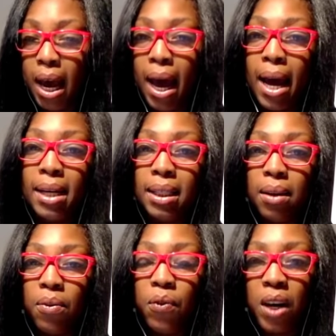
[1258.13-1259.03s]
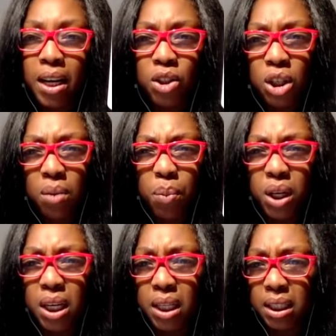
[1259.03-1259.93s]
And financial
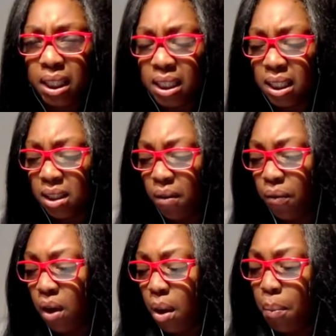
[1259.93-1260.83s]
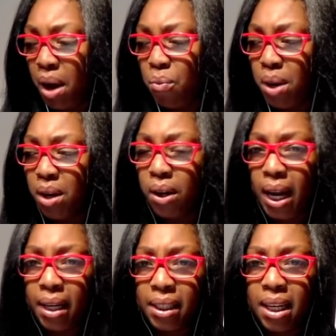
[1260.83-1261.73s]
abundance is as if by
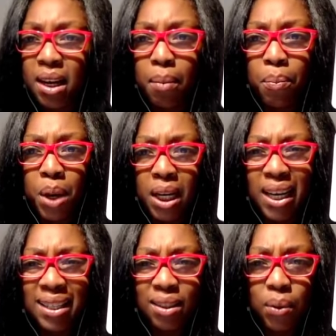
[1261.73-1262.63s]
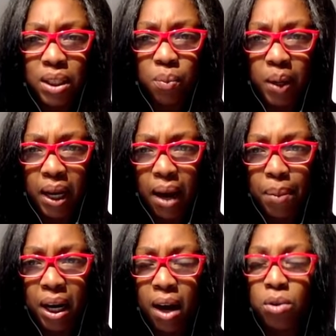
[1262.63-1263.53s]
reconnecting, money is going to be
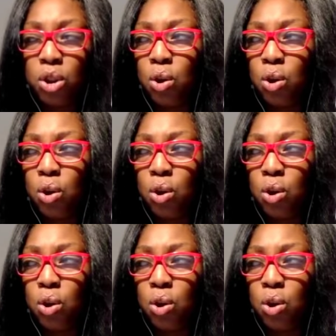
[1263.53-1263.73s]
coming out.